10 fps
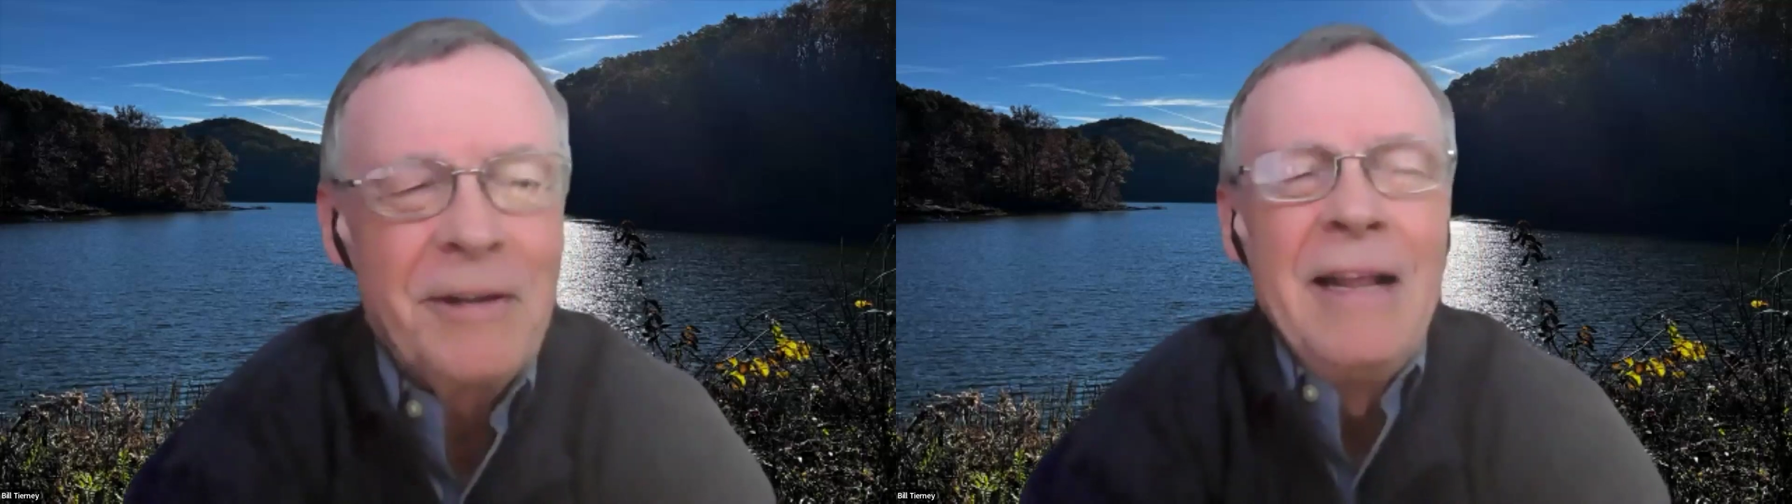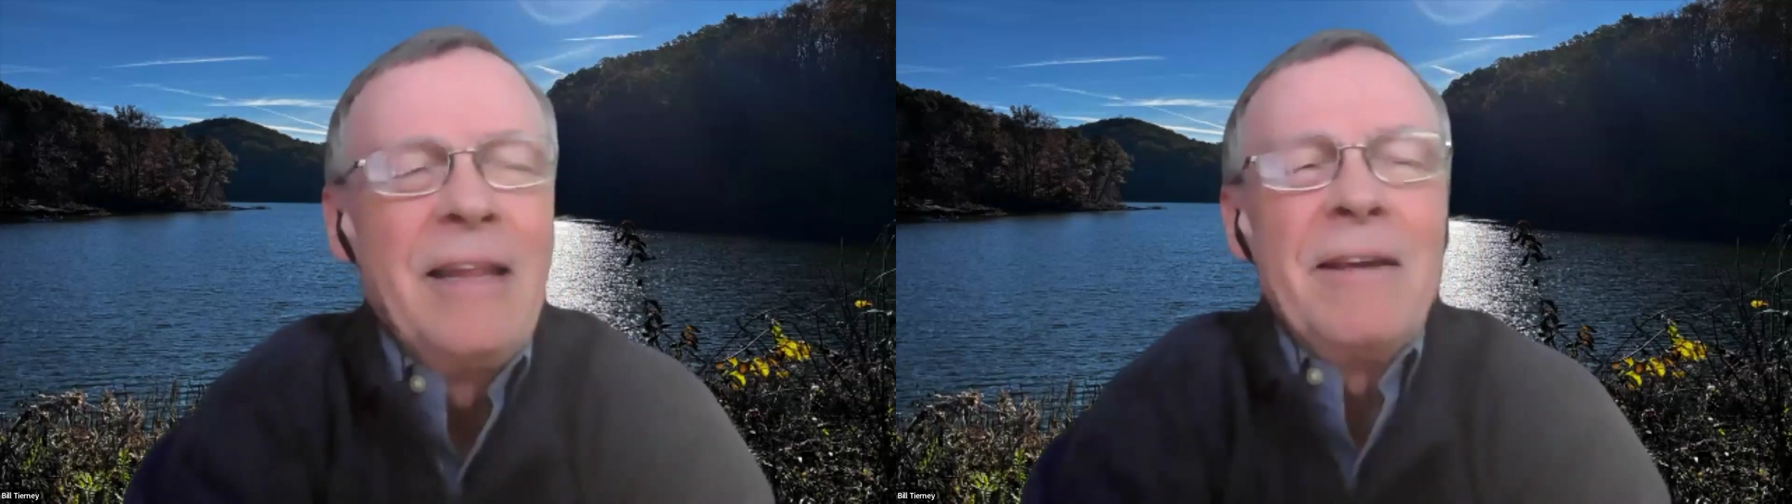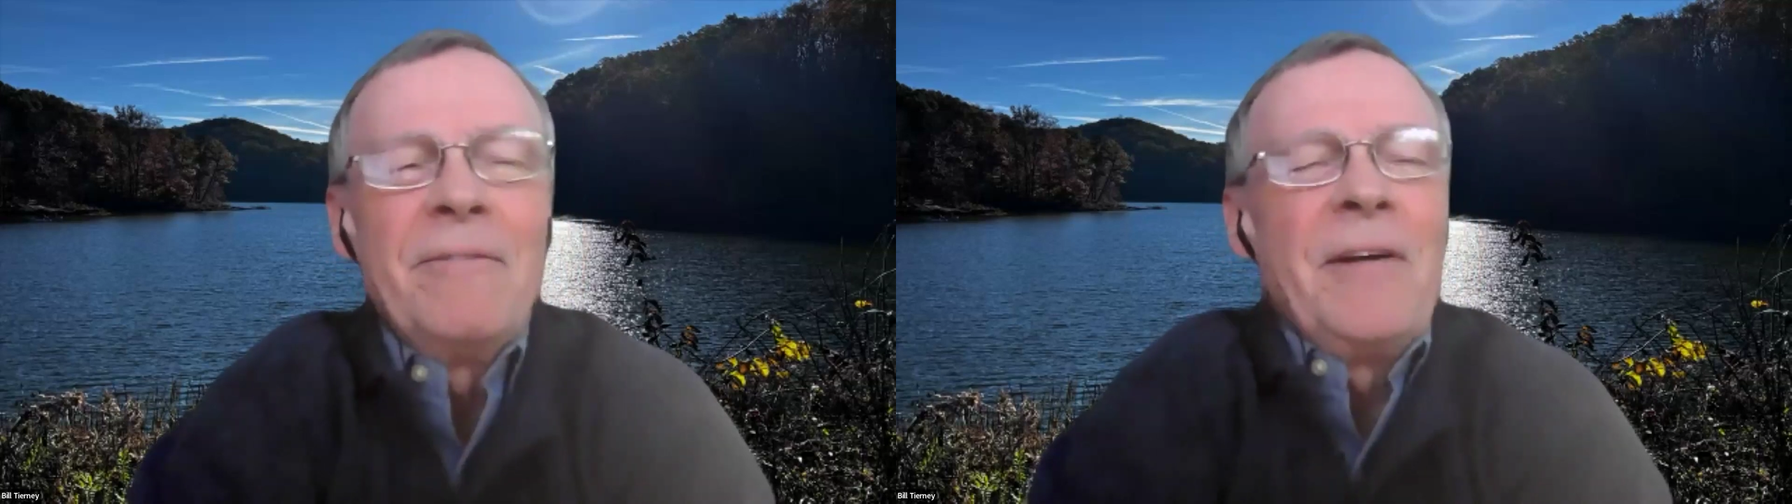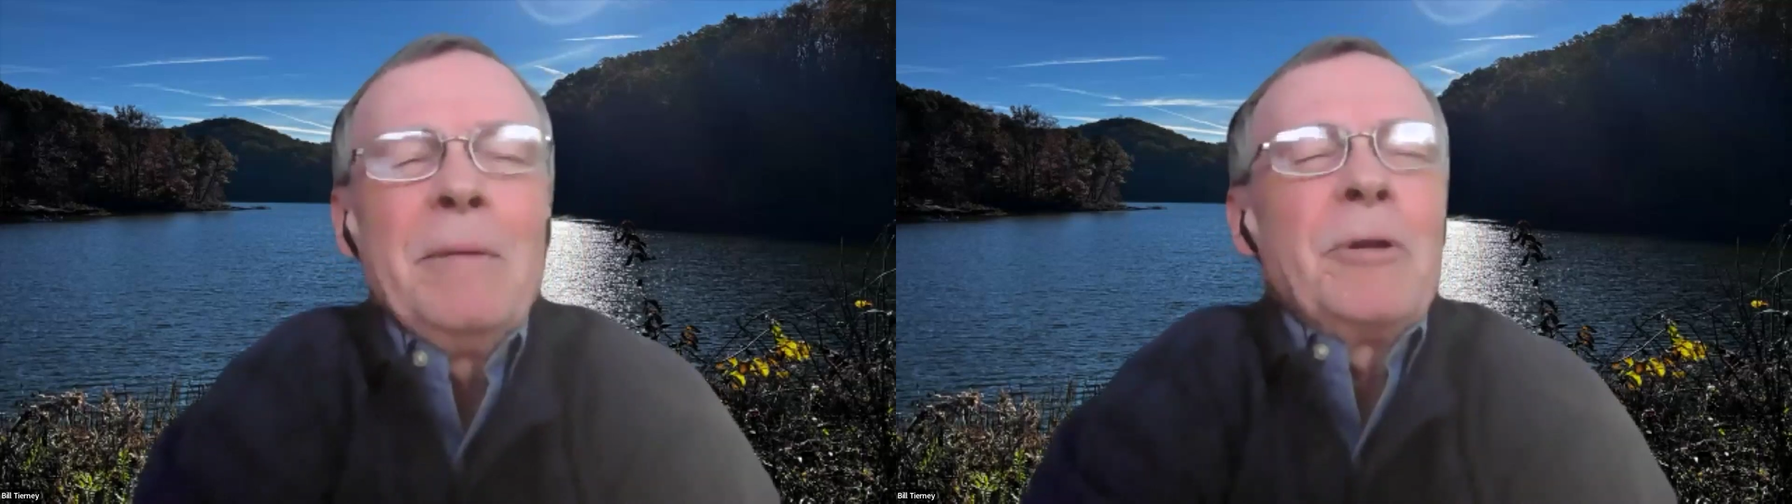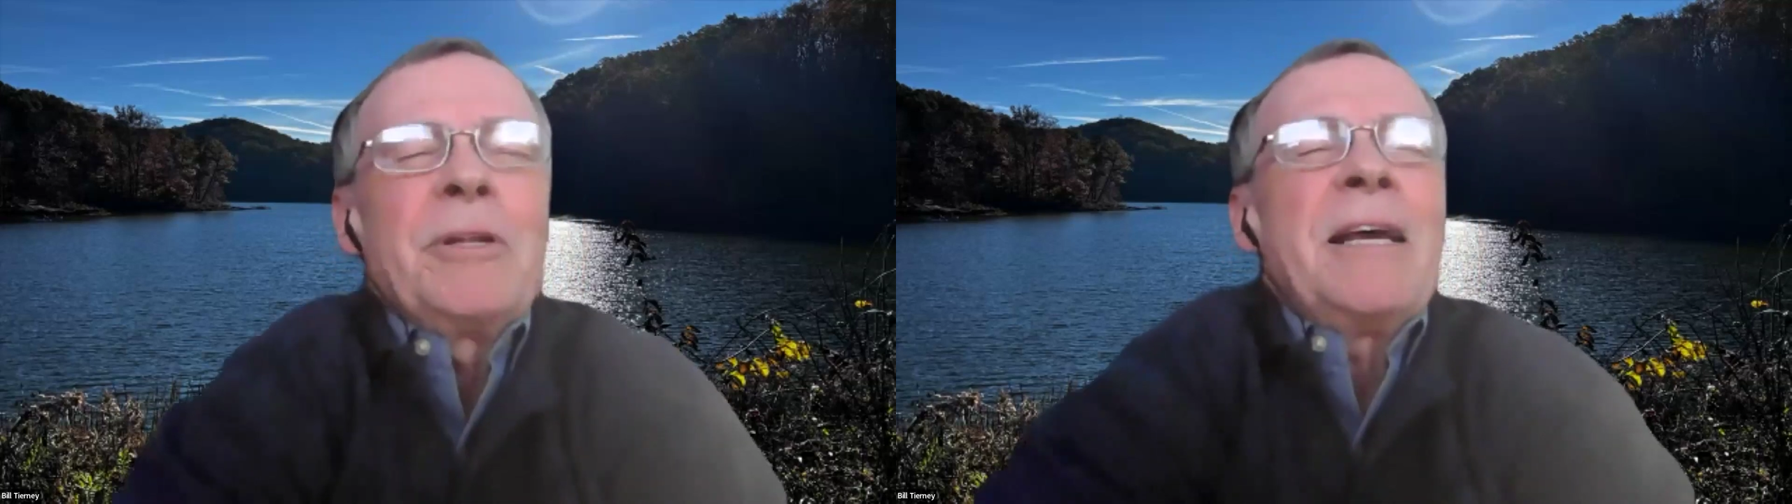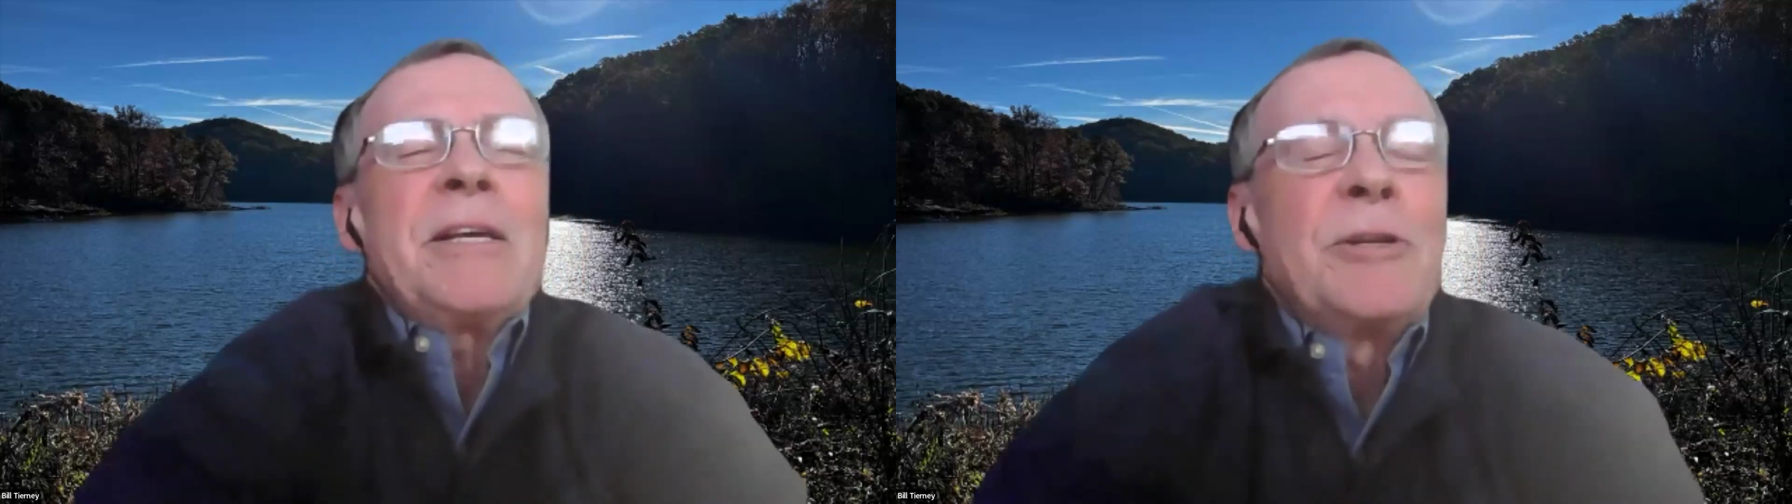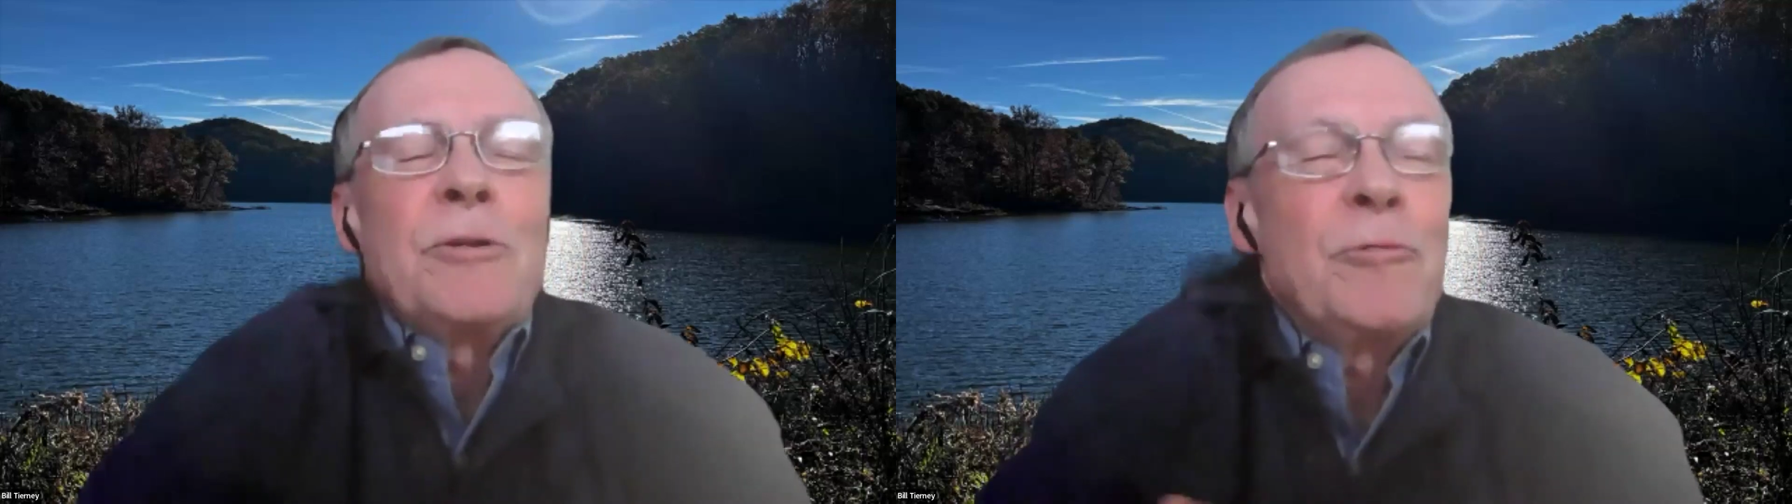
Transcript: The available tests